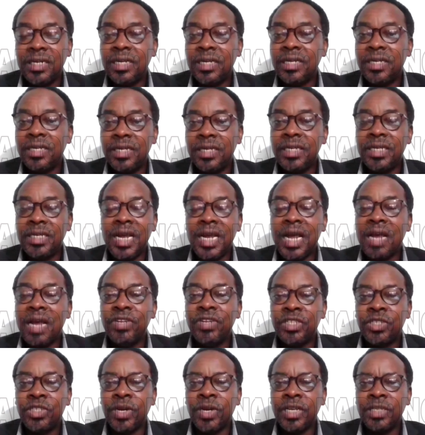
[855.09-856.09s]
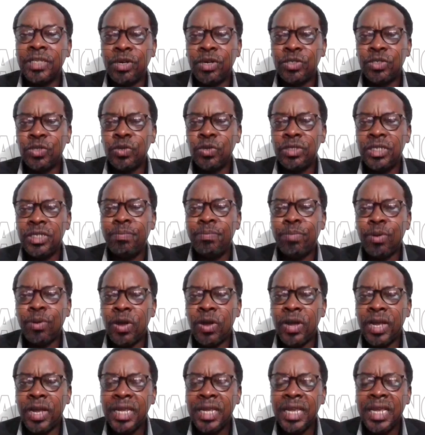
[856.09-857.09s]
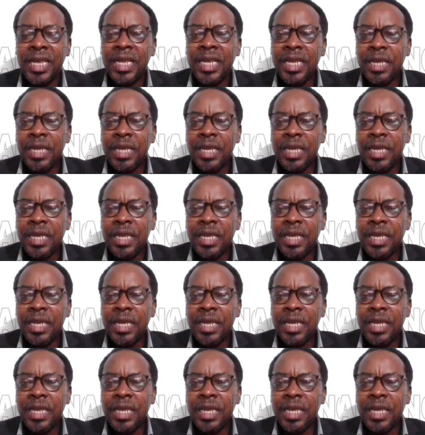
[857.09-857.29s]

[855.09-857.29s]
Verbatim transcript: they, they didn't have a choice but to deploy